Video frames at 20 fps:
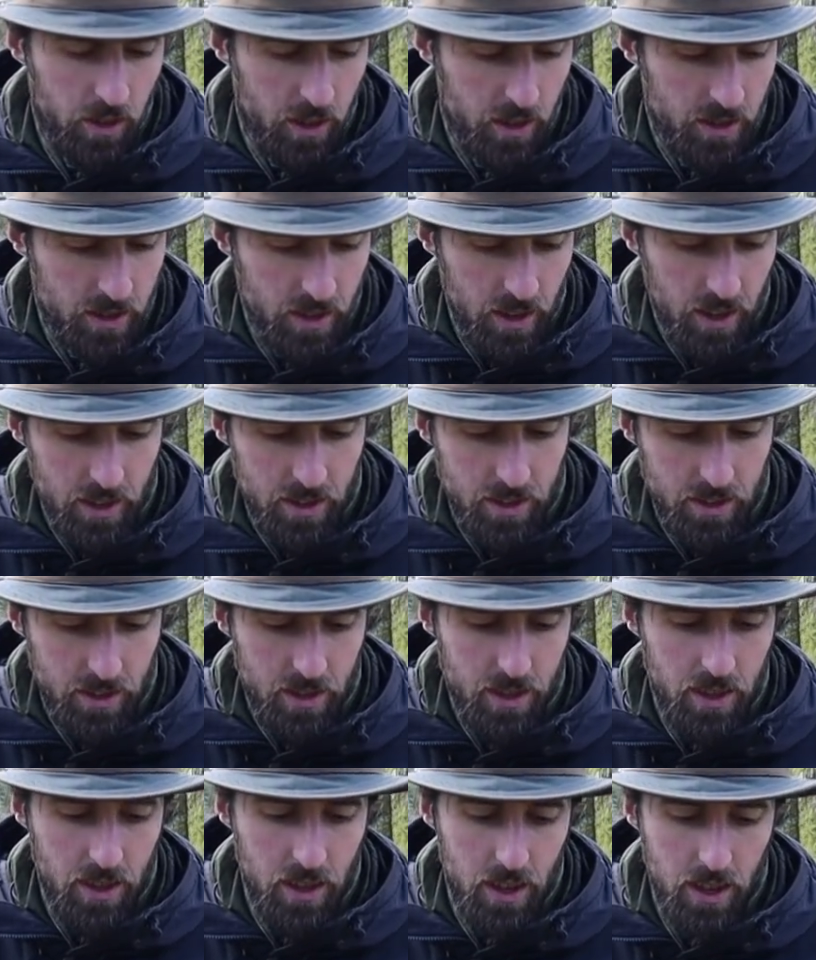this is
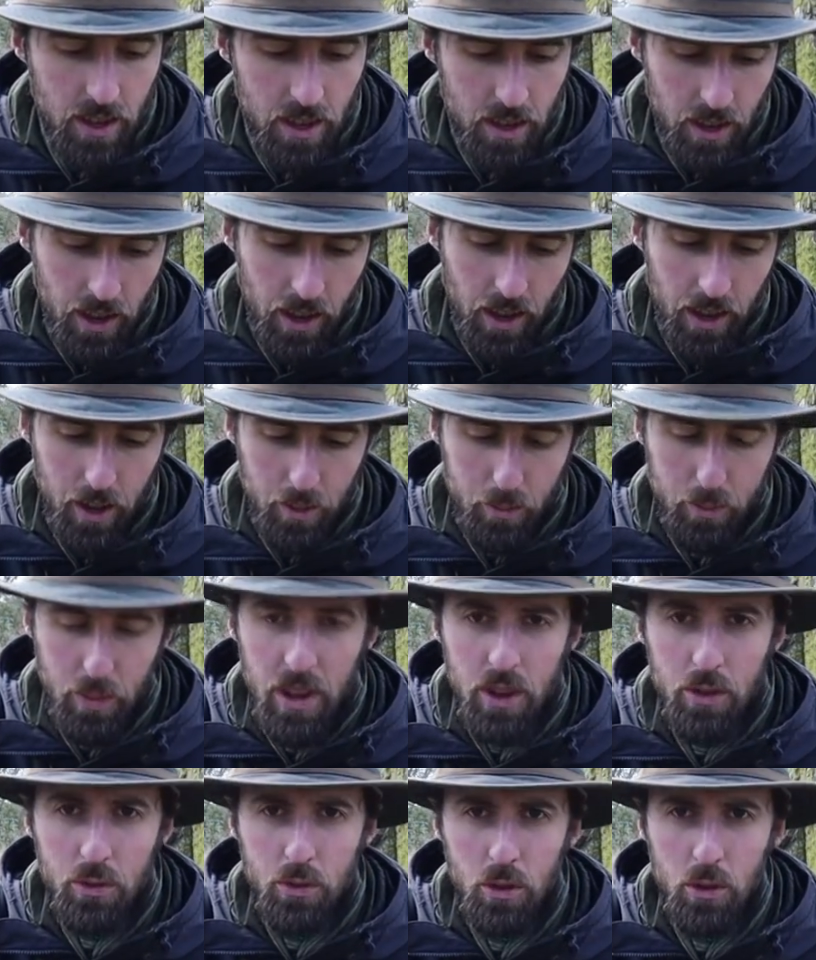the
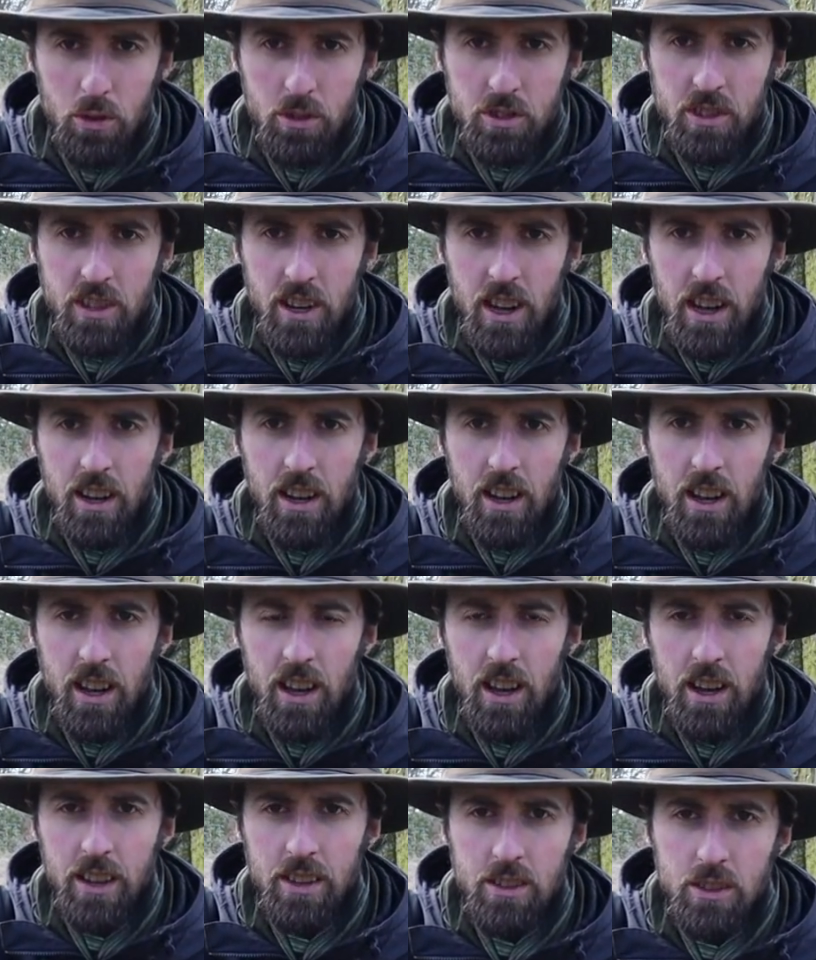Barefoot
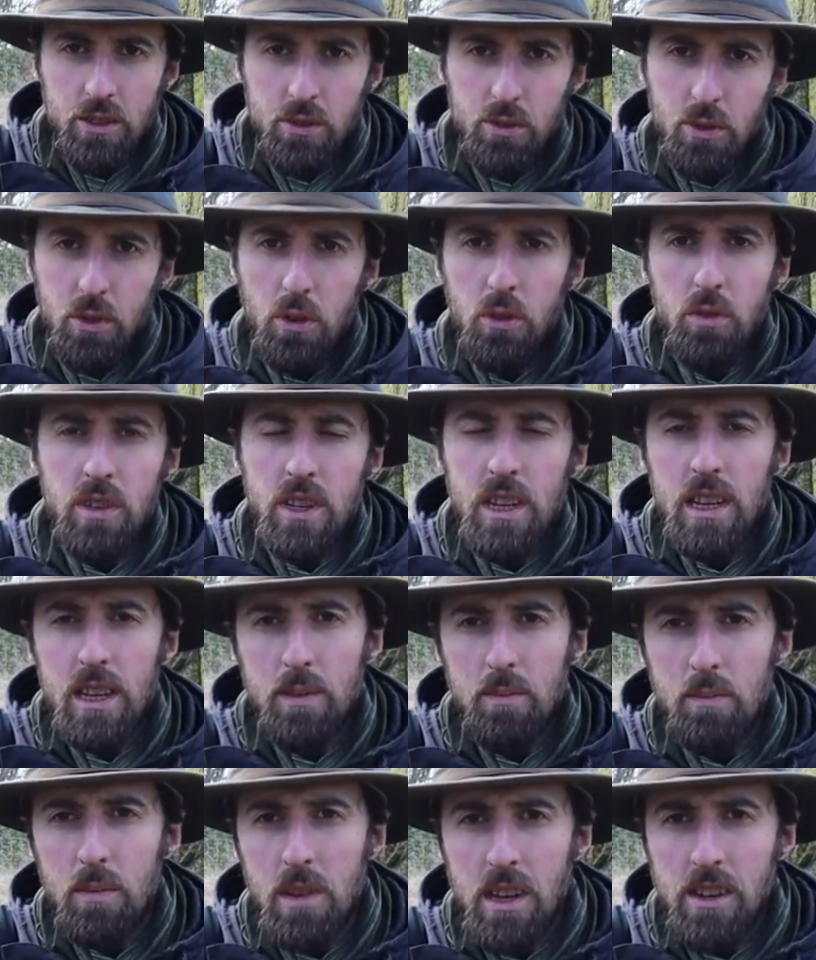Slacklines
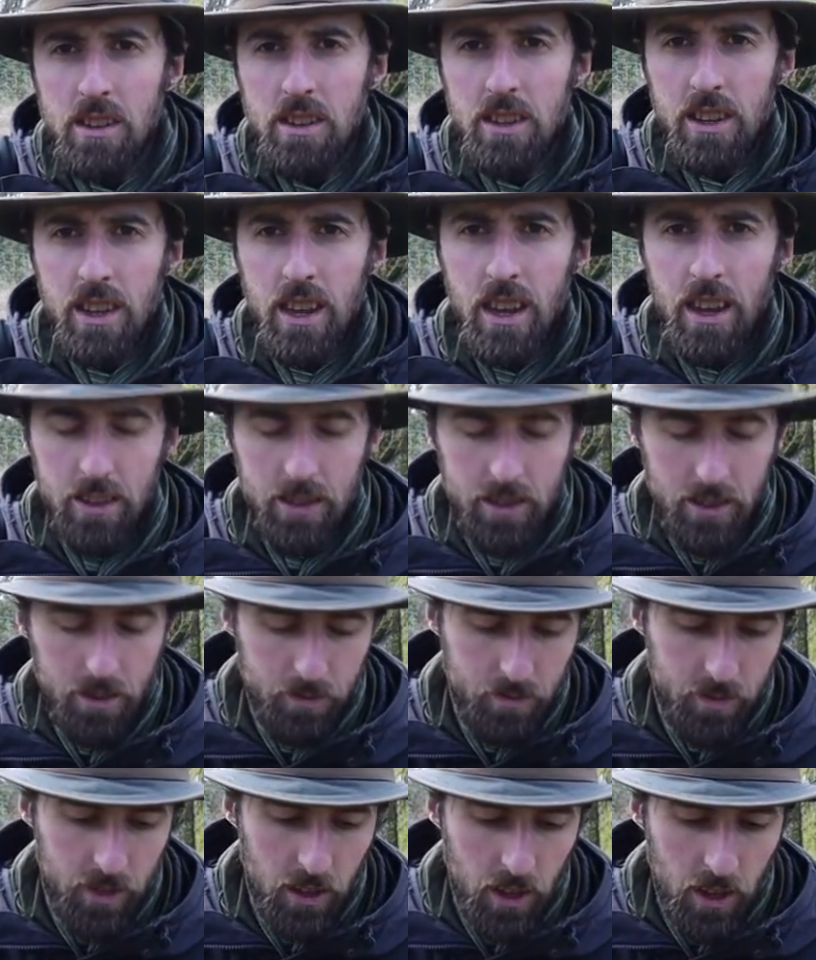15 meter kit.
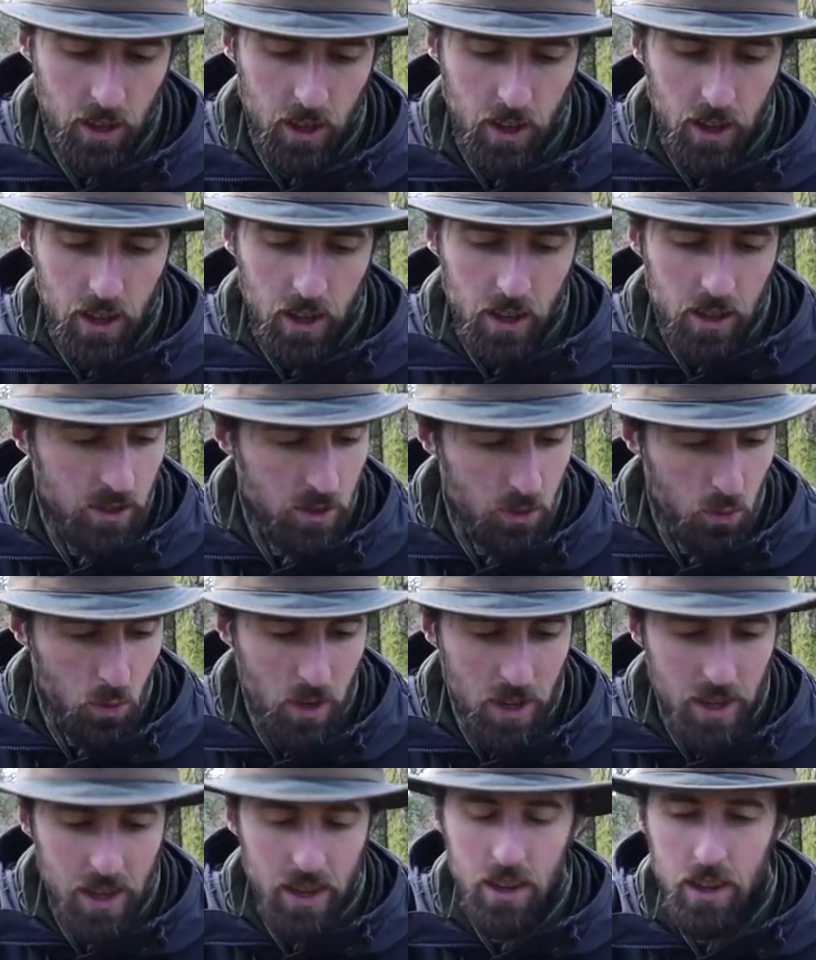It's a
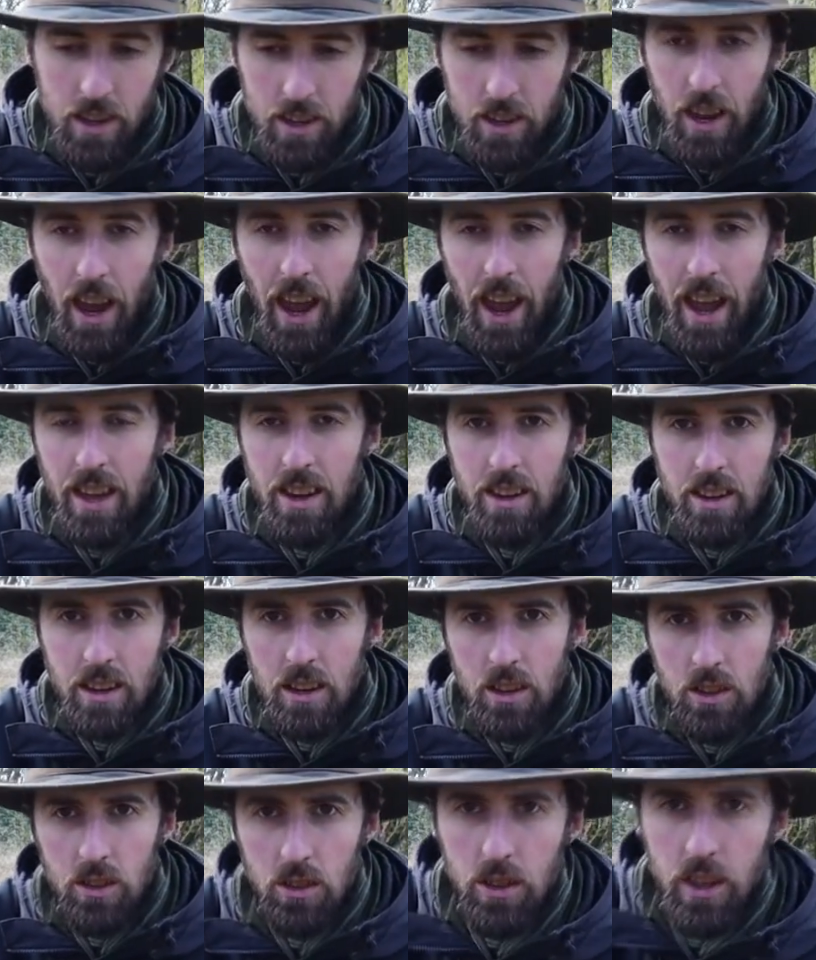really
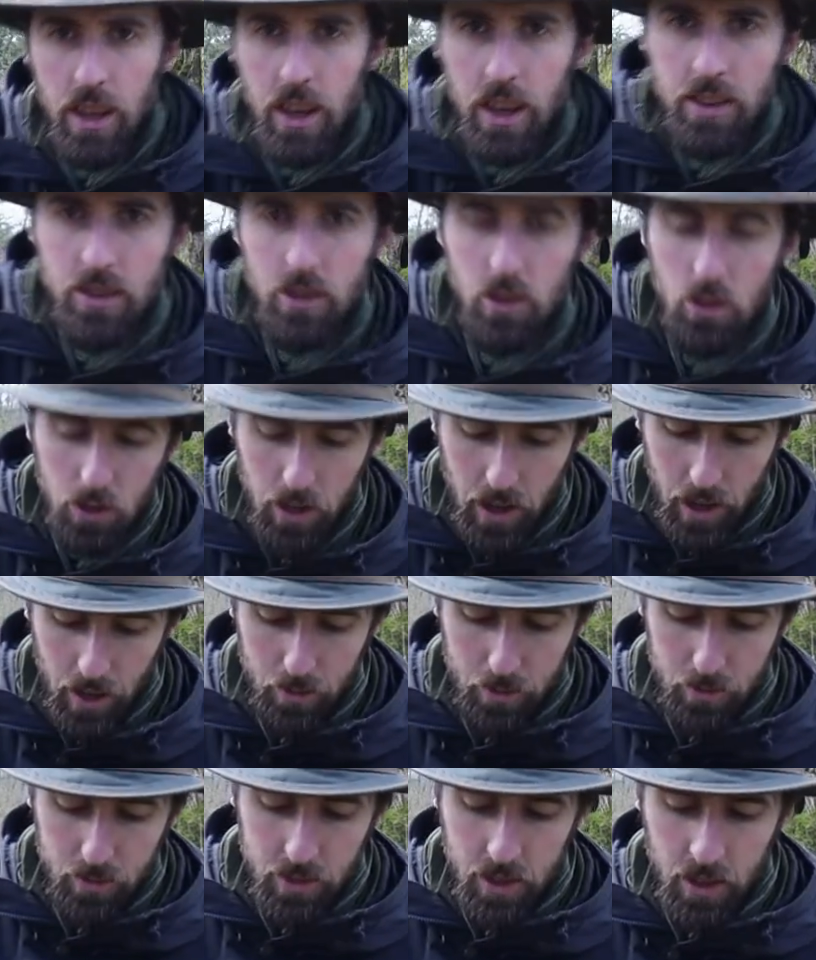handy little kit. It all
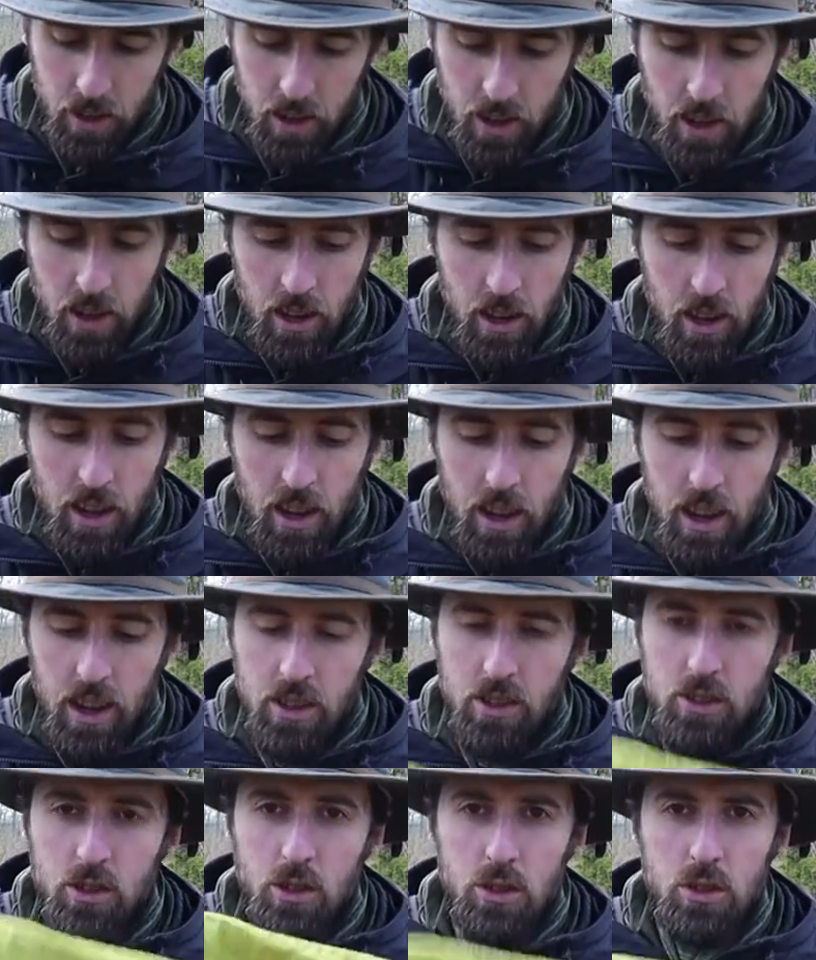comes
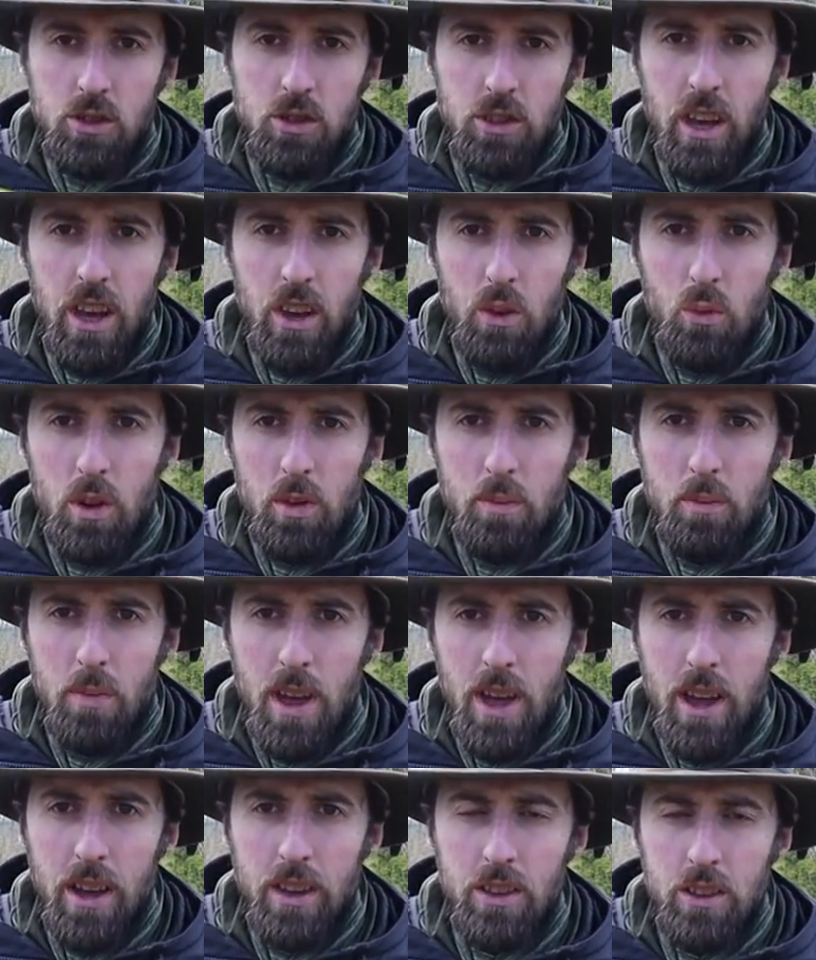in just that one
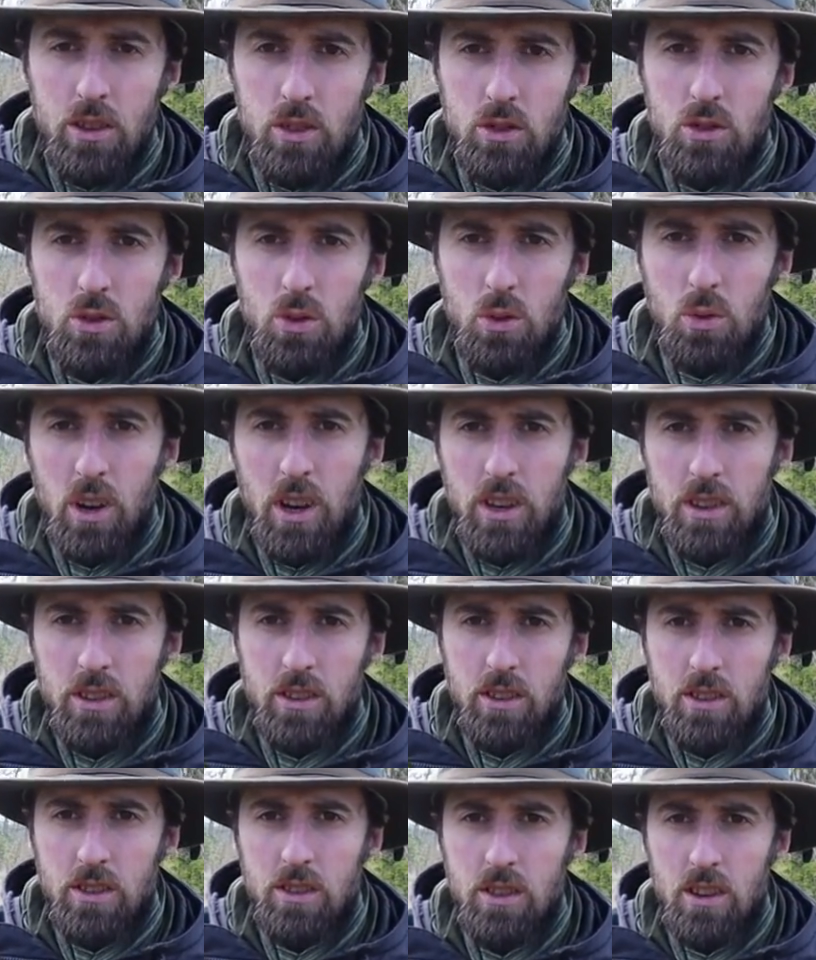bag that you saw right
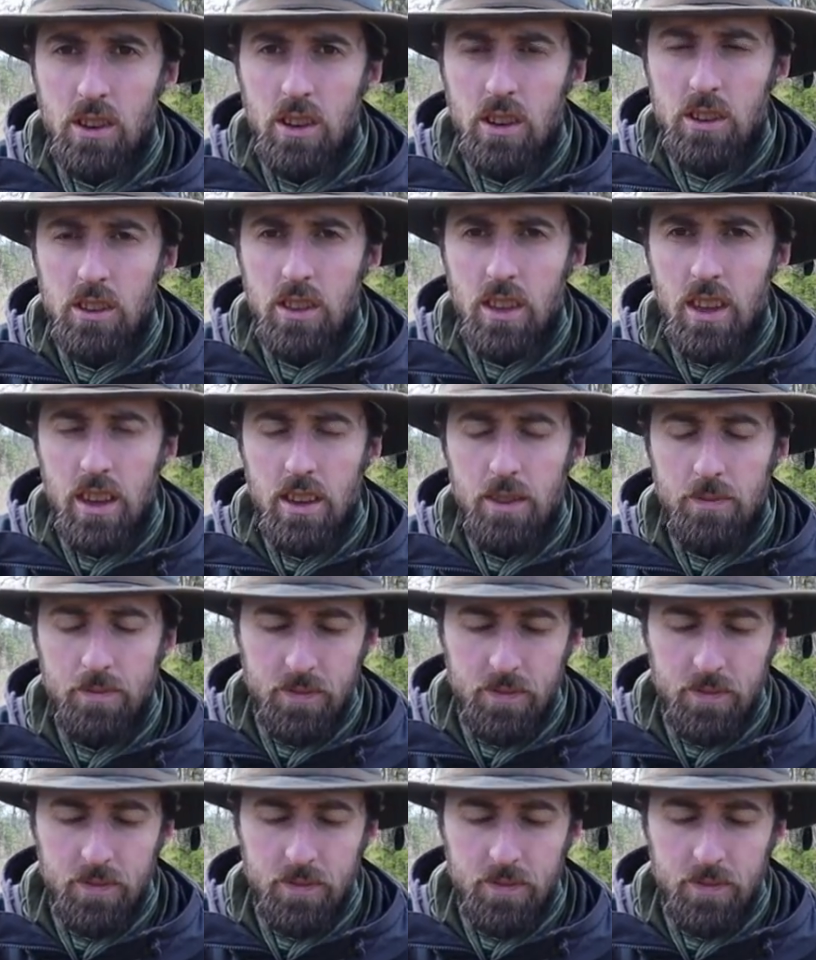at the start there.